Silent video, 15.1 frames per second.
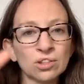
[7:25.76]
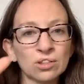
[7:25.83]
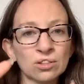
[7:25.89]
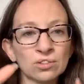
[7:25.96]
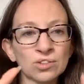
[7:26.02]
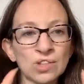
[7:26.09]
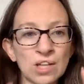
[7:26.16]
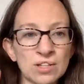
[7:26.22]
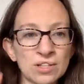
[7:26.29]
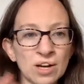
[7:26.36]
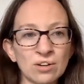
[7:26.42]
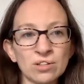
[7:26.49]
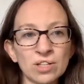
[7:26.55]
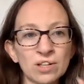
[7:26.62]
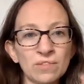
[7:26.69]
send
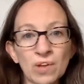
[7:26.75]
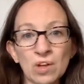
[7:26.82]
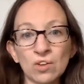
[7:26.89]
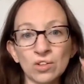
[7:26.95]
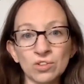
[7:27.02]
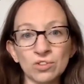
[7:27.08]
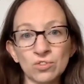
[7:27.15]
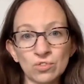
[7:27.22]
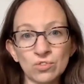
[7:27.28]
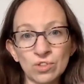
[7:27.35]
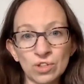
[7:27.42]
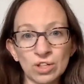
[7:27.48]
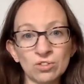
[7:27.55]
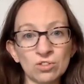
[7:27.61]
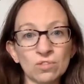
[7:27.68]
out an email in
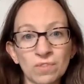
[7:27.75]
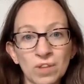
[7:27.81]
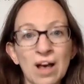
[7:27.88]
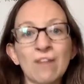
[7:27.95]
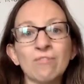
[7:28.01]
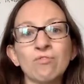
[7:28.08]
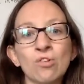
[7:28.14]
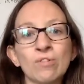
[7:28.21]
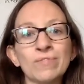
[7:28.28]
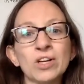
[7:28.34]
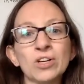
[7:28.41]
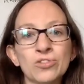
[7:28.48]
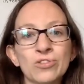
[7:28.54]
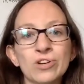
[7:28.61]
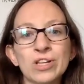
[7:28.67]
your platform
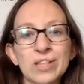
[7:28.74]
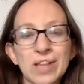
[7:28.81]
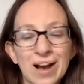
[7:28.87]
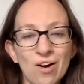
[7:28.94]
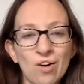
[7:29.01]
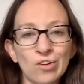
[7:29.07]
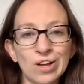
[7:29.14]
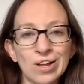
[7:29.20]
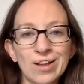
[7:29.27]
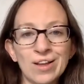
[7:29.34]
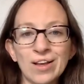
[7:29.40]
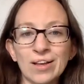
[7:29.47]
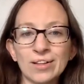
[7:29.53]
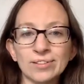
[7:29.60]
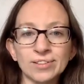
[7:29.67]
that you're in now
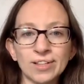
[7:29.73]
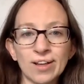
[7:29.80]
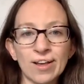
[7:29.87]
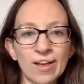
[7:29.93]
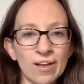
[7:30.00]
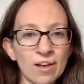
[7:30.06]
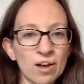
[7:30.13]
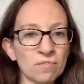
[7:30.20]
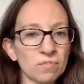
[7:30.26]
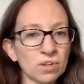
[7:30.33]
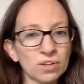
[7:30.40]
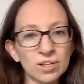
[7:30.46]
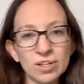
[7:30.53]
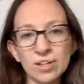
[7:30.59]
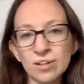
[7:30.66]
and say, hey, I'm
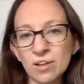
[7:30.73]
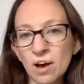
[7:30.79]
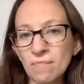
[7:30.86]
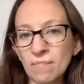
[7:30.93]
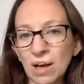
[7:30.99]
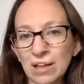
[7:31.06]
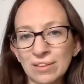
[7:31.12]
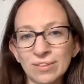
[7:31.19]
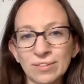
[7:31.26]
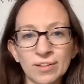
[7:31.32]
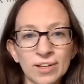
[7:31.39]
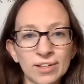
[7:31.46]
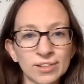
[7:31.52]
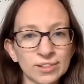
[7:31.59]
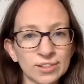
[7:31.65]
cleaning up my
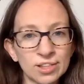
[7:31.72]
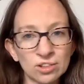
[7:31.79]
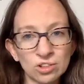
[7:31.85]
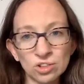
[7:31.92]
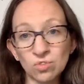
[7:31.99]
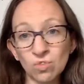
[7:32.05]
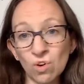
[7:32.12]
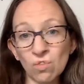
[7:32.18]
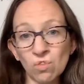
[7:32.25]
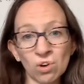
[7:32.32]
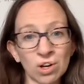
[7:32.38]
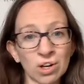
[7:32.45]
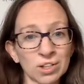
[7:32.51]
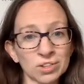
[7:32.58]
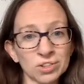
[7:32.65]
list. Here's what we're
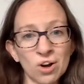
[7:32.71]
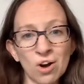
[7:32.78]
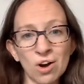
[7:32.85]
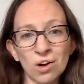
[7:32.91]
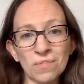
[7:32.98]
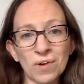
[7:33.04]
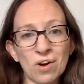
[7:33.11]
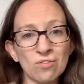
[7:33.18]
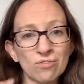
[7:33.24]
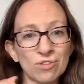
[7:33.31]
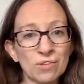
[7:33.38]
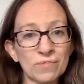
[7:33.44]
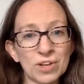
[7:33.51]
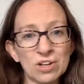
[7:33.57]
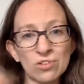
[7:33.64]
going to talk about
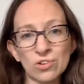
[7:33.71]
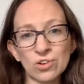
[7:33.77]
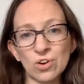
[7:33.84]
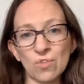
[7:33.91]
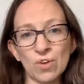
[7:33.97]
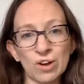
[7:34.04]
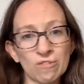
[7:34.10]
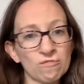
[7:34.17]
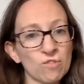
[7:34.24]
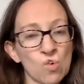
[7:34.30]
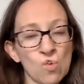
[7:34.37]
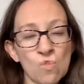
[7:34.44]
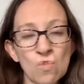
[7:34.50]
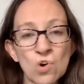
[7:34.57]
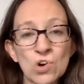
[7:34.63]
from here going
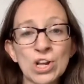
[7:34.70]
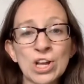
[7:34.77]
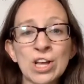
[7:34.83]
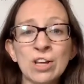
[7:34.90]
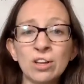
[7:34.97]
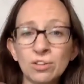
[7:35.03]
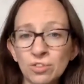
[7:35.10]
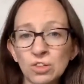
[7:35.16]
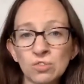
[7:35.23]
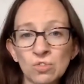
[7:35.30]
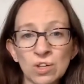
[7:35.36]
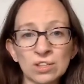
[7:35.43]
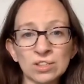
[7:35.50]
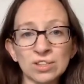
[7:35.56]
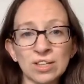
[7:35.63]
forward. If you
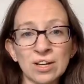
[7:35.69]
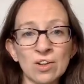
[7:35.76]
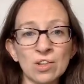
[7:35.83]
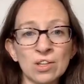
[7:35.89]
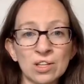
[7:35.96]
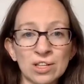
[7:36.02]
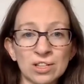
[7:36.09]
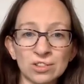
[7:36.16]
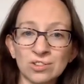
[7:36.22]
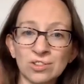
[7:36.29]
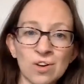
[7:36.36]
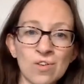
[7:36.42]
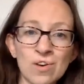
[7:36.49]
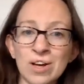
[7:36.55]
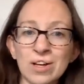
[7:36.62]
want to stay on the list,
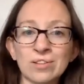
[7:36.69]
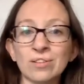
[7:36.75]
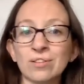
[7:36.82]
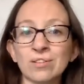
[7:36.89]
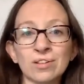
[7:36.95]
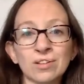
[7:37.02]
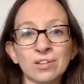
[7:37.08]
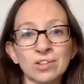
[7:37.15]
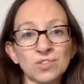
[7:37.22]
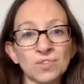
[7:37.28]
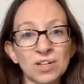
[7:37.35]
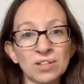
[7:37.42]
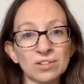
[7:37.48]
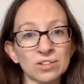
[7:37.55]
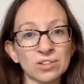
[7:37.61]
go ahead and click this
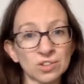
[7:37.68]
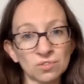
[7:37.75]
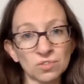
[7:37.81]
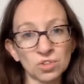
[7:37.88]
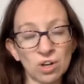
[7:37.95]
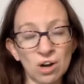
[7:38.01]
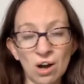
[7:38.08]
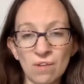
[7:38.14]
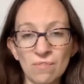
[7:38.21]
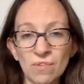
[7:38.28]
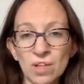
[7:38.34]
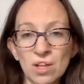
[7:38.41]
button and subscribe.